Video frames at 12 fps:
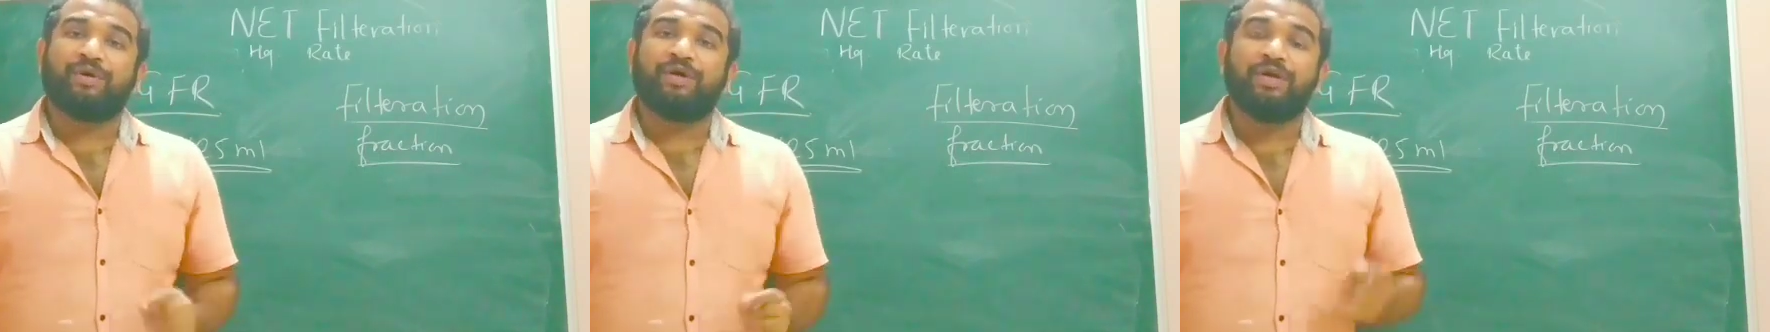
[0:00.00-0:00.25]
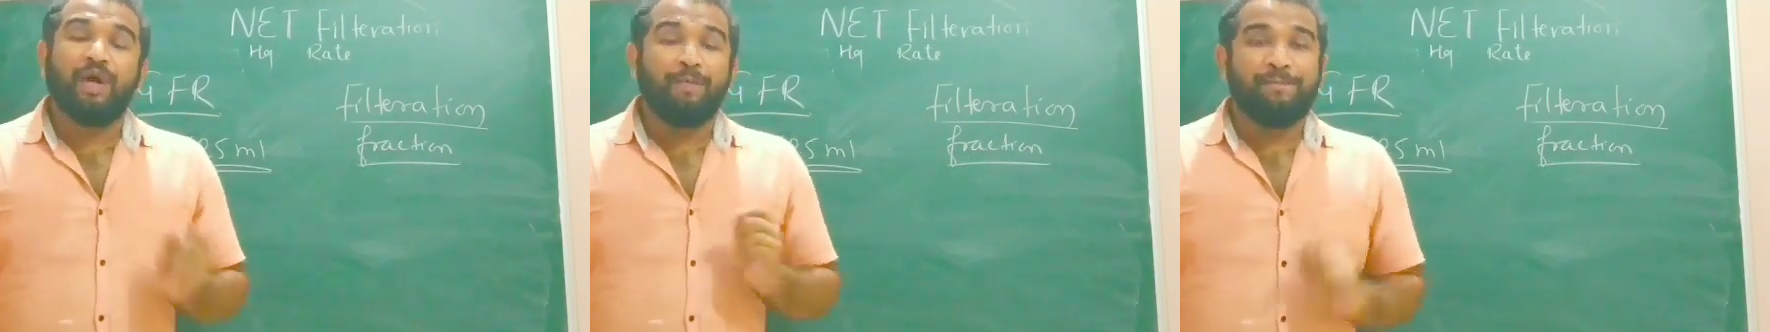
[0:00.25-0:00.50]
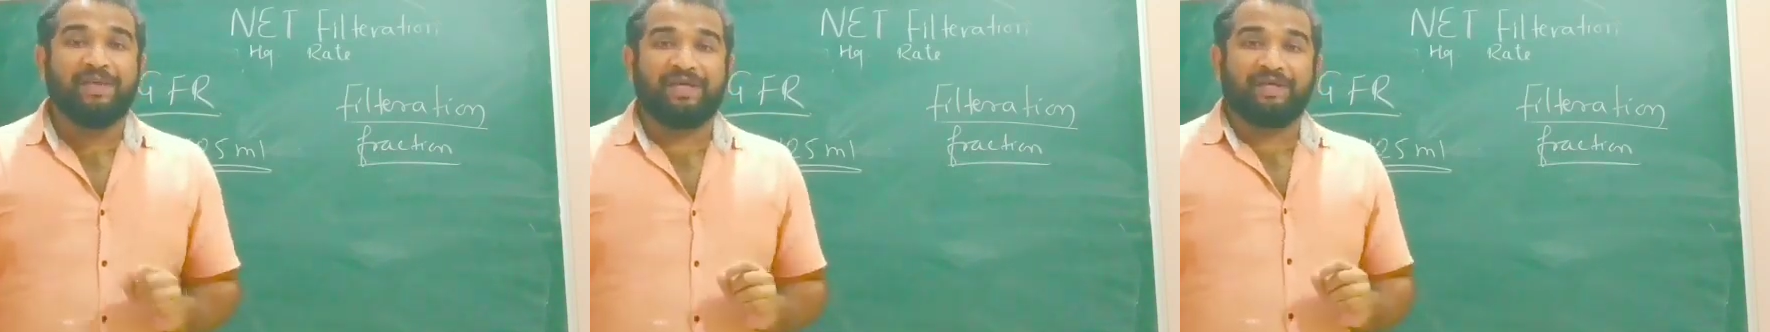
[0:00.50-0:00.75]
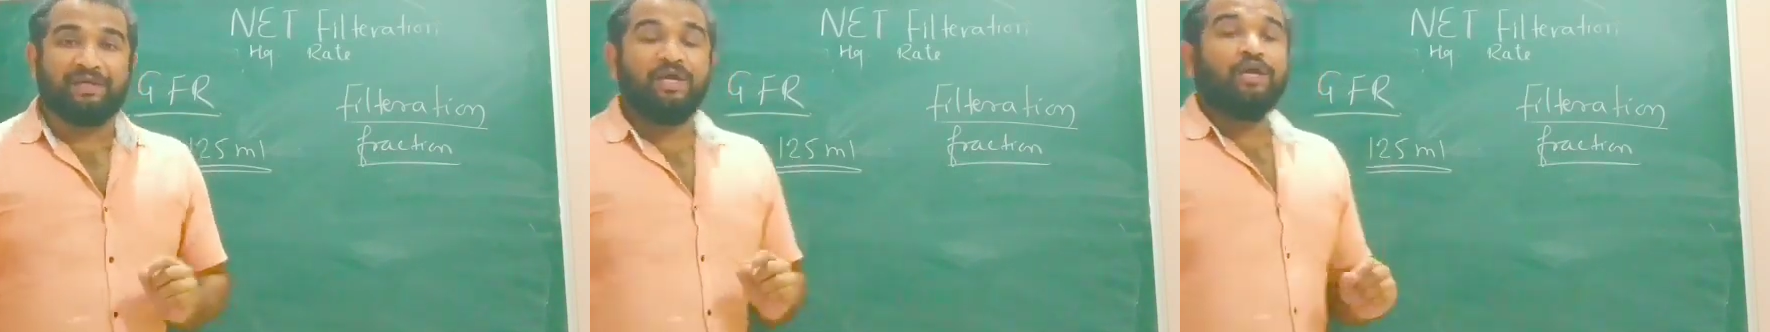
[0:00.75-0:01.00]
per
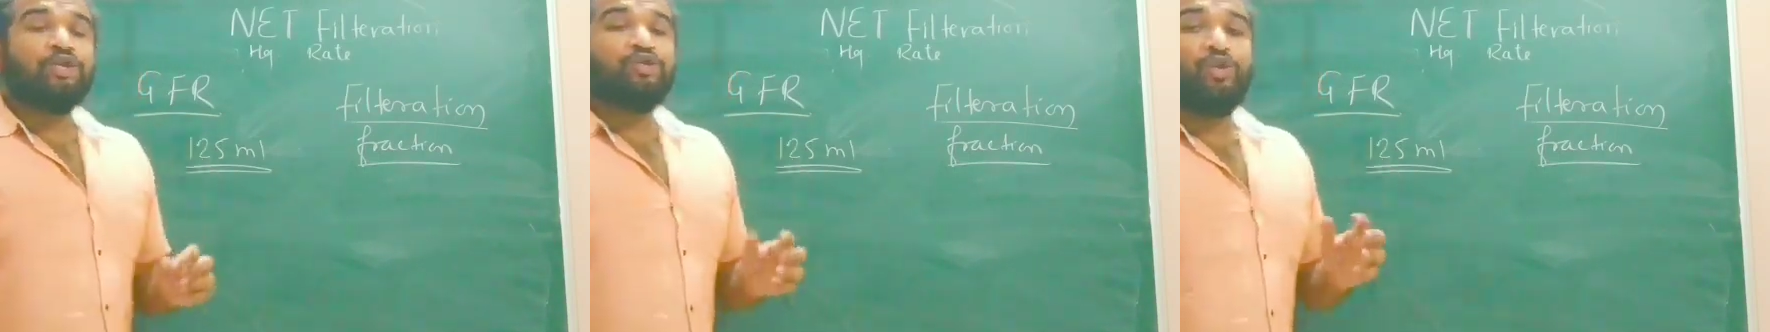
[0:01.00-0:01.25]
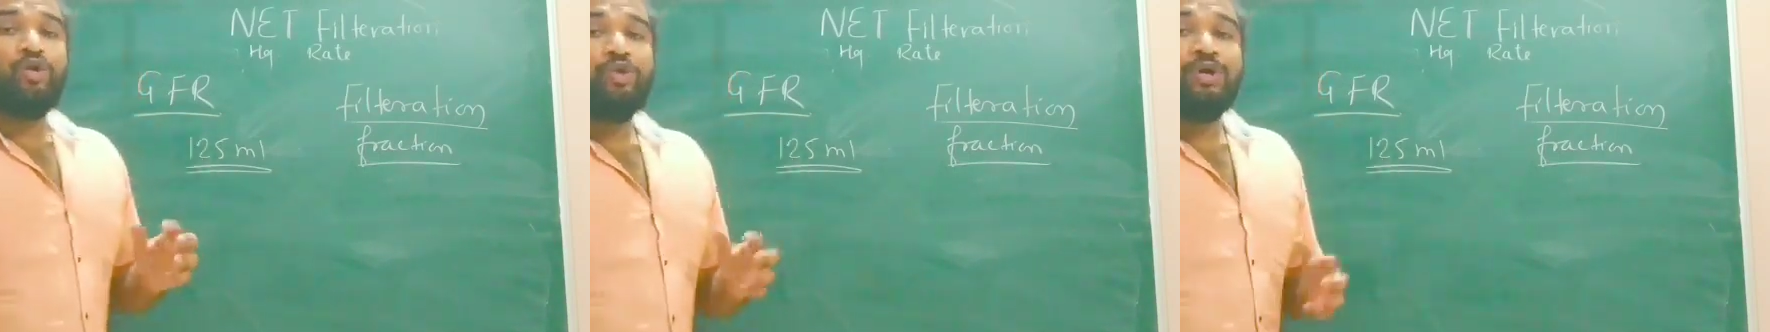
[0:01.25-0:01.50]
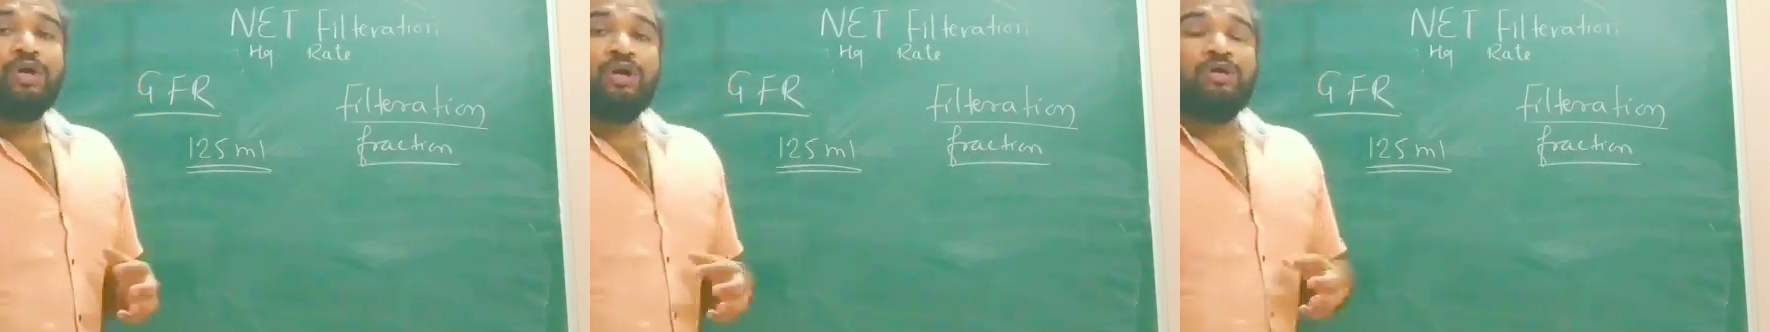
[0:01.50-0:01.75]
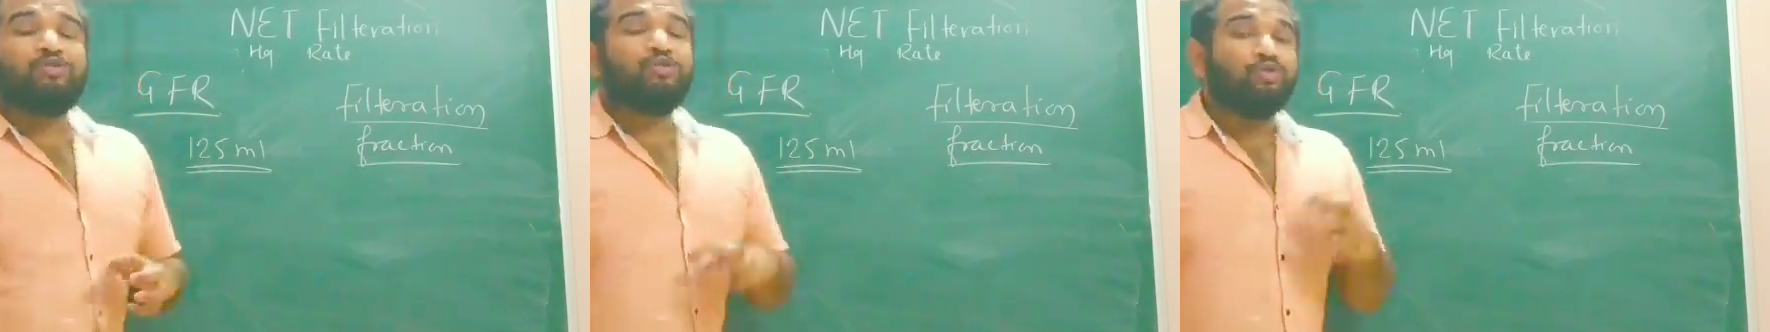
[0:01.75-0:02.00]
minute. So
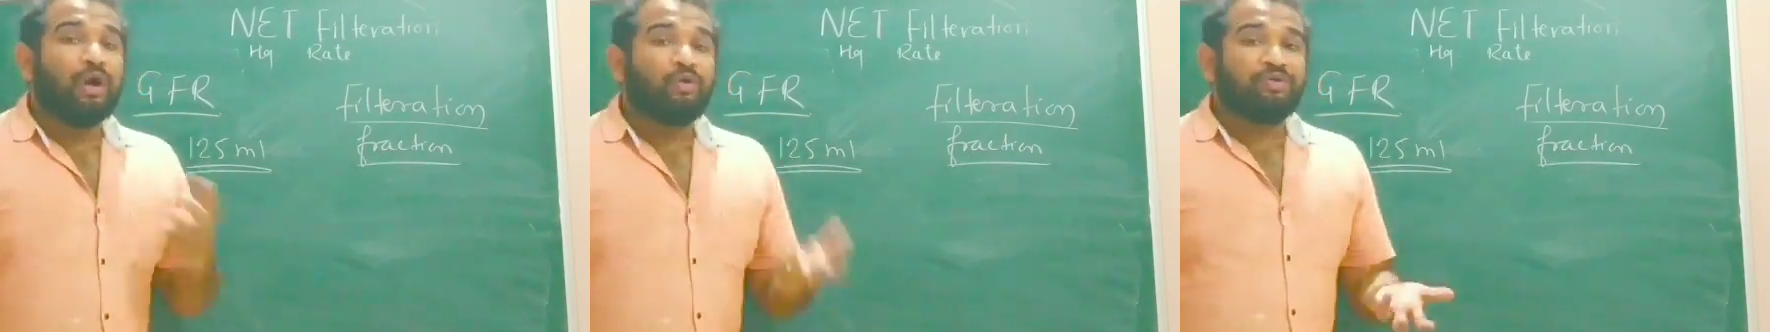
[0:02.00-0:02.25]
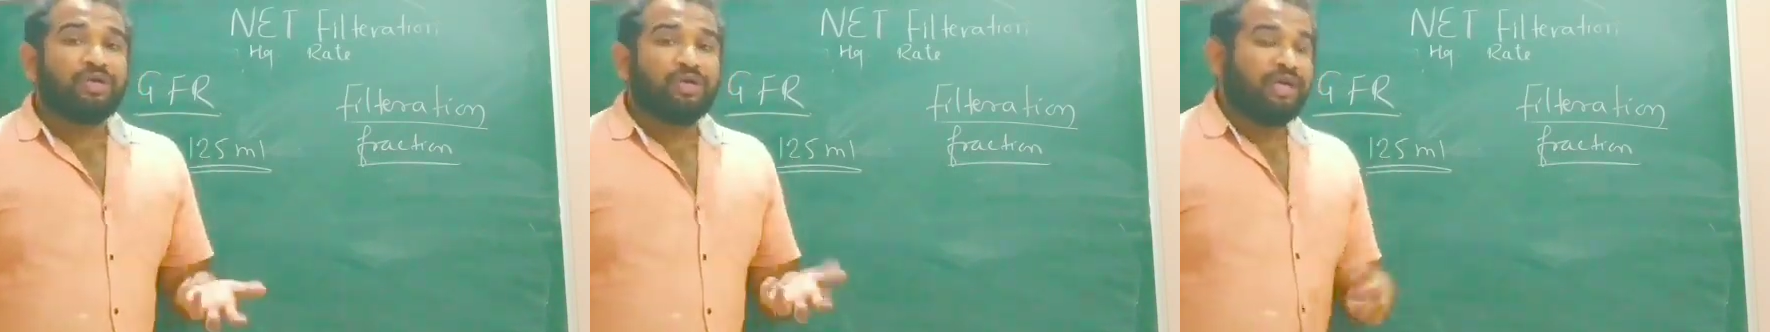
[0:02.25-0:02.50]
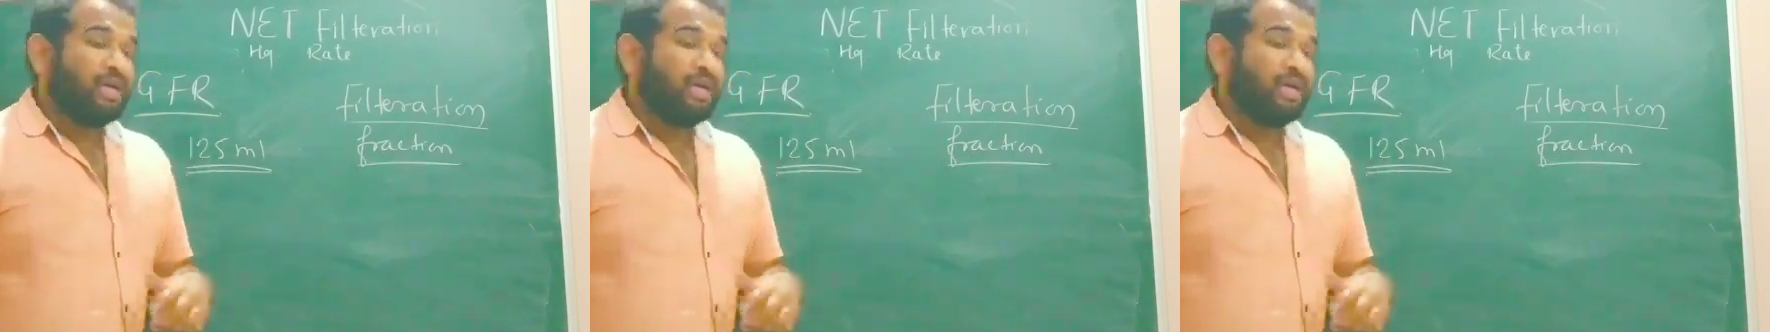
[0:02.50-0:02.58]
throughout a